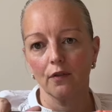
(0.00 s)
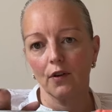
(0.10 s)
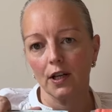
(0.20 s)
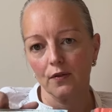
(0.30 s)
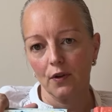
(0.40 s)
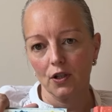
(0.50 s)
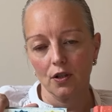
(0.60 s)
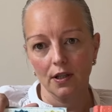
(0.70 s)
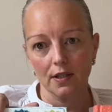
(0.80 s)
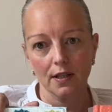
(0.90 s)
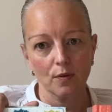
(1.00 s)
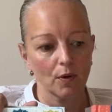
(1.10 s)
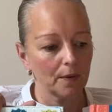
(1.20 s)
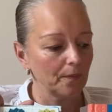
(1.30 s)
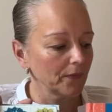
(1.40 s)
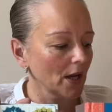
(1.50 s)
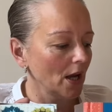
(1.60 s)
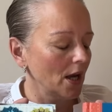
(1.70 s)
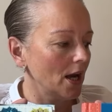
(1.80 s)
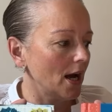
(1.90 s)
The first version is this one.
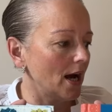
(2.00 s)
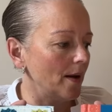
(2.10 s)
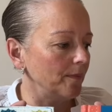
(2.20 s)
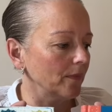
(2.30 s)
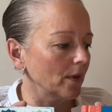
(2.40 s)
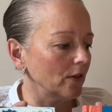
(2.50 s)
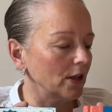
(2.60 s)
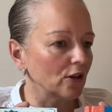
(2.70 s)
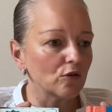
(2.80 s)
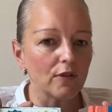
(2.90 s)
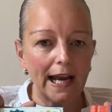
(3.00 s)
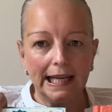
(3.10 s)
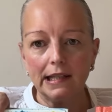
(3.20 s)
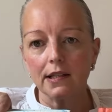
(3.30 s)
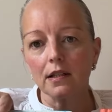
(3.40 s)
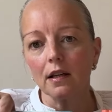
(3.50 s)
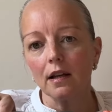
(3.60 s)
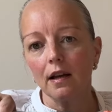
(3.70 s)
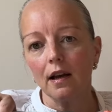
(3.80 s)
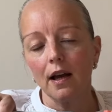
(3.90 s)
The great
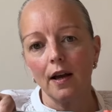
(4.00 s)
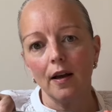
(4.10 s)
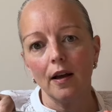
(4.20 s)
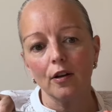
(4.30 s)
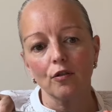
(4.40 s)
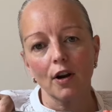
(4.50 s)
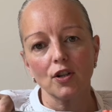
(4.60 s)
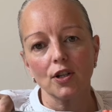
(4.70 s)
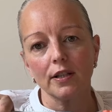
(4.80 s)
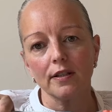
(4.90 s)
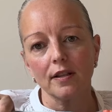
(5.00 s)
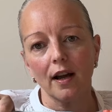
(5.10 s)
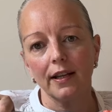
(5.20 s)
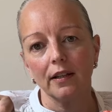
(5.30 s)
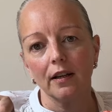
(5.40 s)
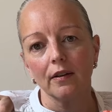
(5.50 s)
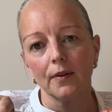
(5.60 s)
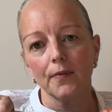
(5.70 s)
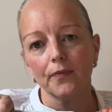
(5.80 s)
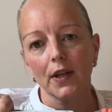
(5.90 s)
crochet designer
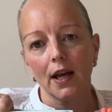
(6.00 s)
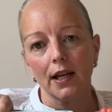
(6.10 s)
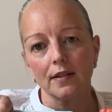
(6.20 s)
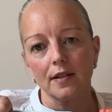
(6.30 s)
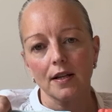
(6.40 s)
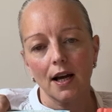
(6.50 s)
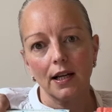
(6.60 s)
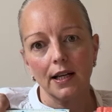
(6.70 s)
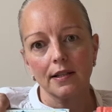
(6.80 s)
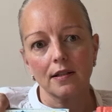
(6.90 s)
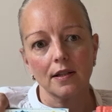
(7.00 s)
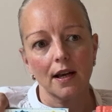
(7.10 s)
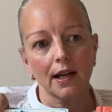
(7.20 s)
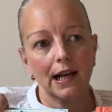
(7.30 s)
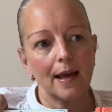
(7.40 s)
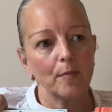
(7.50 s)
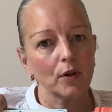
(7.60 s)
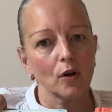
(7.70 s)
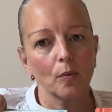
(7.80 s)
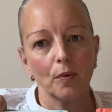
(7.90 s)
and stylist Claire
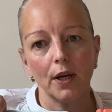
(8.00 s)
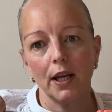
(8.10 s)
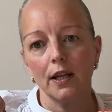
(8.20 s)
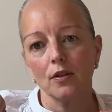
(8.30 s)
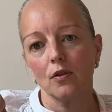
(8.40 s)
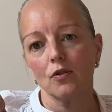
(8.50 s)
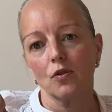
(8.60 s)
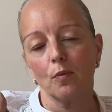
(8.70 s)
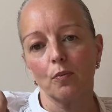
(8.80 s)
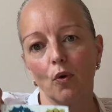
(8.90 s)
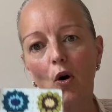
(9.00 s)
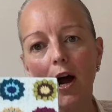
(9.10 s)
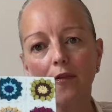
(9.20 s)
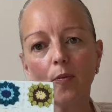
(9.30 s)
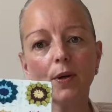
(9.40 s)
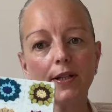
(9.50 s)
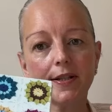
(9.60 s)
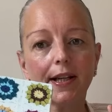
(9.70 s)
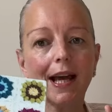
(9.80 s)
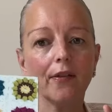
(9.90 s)
Montgomery sort of brought everybody
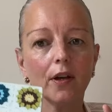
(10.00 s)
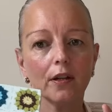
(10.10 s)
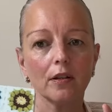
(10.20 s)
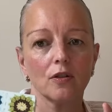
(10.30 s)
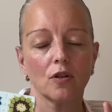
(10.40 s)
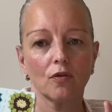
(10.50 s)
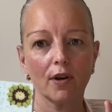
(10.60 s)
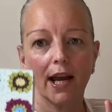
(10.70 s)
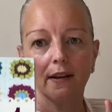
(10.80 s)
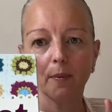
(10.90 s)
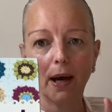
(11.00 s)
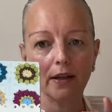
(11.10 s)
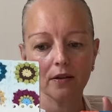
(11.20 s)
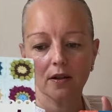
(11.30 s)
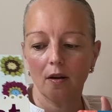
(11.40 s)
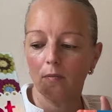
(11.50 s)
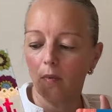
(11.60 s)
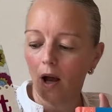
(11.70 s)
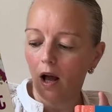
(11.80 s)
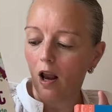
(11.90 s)
together to create the patterns. So
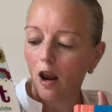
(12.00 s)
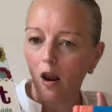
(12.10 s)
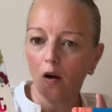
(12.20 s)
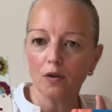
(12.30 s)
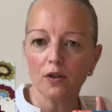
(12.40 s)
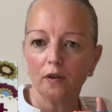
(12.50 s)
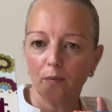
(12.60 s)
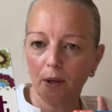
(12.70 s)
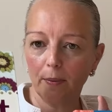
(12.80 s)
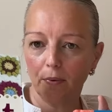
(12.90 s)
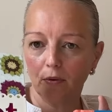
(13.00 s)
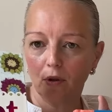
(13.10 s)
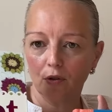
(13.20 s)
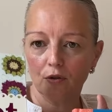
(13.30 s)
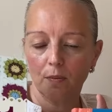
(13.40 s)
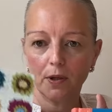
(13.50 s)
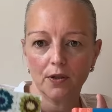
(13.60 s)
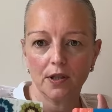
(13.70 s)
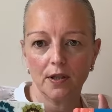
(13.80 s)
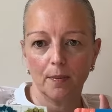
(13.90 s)
lots of people
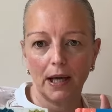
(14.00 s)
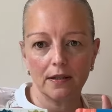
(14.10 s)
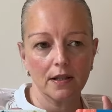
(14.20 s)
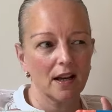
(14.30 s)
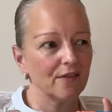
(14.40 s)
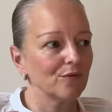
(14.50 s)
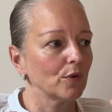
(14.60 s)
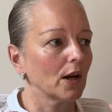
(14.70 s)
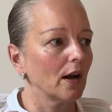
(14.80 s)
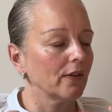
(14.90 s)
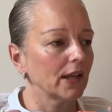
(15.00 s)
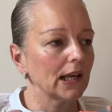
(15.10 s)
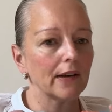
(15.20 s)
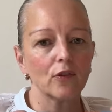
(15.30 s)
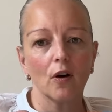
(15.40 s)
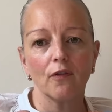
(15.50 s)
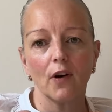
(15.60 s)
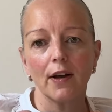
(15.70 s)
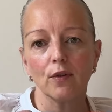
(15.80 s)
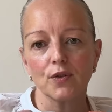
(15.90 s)
contributed to the patterns. I think I've got
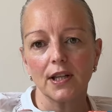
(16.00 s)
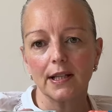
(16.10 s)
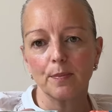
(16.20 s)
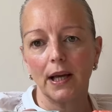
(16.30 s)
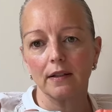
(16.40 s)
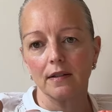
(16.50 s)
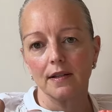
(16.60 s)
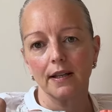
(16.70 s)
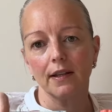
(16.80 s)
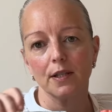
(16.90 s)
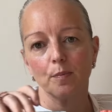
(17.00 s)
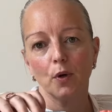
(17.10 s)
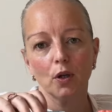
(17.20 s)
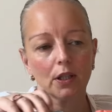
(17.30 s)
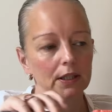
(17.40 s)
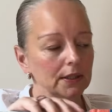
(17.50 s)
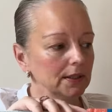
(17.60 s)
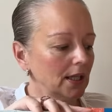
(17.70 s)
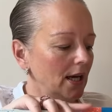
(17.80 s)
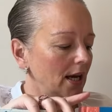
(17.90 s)
5 or 6 patterns in this book,
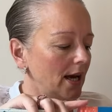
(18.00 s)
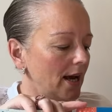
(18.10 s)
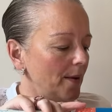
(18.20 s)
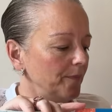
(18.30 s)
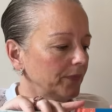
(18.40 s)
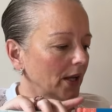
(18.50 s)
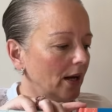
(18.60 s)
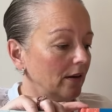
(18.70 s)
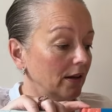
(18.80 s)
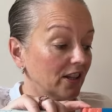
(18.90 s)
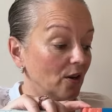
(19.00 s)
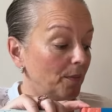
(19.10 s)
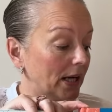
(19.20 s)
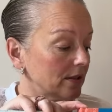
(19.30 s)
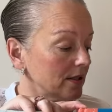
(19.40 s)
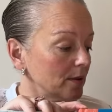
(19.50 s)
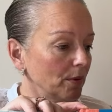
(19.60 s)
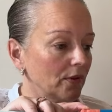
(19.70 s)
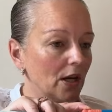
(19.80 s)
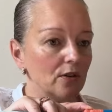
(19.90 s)
and I go back to some
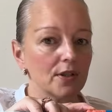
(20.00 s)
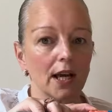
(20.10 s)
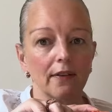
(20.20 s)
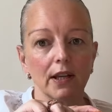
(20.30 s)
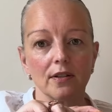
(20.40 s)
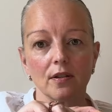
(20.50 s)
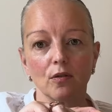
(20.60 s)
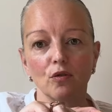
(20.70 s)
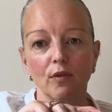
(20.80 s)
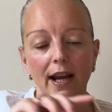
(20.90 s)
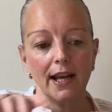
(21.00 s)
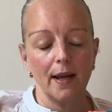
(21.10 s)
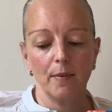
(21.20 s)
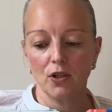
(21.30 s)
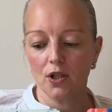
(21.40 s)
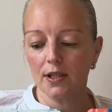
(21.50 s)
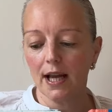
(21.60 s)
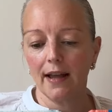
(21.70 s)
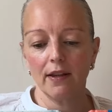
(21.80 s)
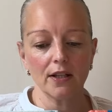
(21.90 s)
of those, and there's some great images,
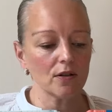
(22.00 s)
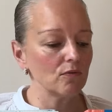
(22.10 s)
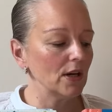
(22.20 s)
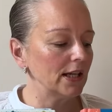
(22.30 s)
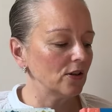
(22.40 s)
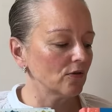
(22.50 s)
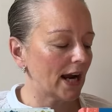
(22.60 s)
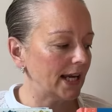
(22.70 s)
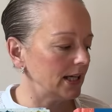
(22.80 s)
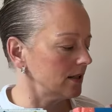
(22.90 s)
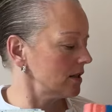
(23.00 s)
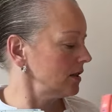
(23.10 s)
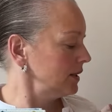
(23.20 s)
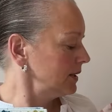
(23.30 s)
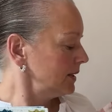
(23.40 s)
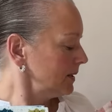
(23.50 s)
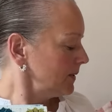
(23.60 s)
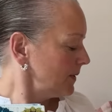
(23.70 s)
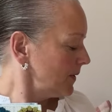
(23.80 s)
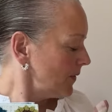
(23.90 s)
and there's some really great.
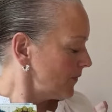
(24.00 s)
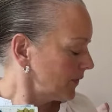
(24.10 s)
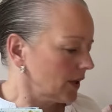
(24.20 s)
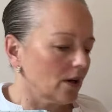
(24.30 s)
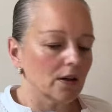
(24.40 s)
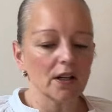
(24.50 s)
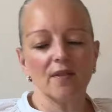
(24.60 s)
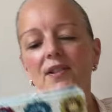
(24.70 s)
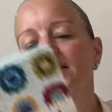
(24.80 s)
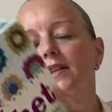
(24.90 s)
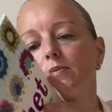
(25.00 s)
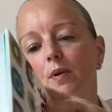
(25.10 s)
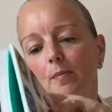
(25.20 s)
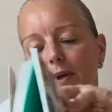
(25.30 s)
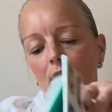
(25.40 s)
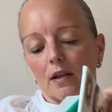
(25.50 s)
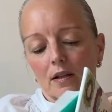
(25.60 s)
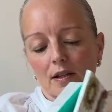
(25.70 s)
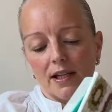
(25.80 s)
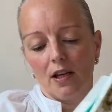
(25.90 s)
I'll go into this one
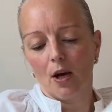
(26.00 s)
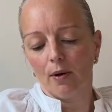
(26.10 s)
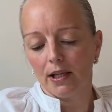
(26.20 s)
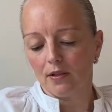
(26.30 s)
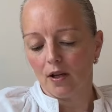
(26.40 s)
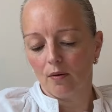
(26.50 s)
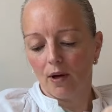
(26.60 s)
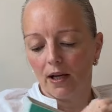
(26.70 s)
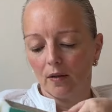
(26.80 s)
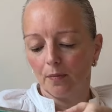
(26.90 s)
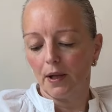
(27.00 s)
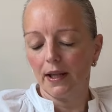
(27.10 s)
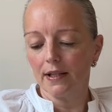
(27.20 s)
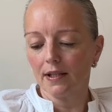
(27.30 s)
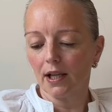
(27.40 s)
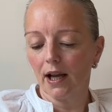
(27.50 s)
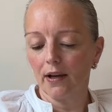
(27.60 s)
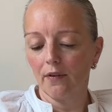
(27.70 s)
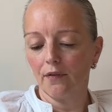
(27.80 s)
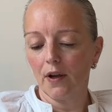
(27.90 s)
because I know it so well, but it's
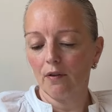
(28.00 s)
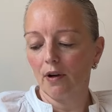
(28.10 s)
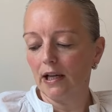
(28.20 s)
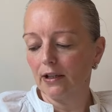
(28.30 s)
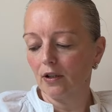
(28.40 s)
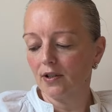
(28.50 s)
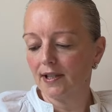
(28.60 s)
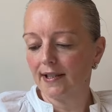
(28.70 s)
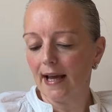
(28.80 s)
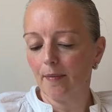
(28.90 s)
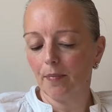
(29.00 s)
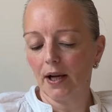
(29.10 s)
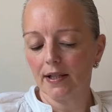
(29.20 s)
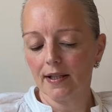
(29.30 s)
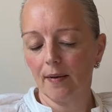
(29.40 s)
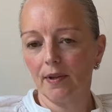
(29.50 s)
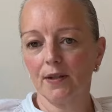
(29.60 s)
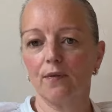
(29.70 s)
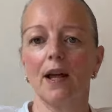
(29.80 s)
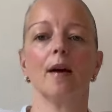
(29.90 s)
kind of a really good step by step.
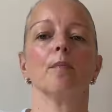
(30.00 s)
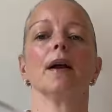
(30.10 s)
This flower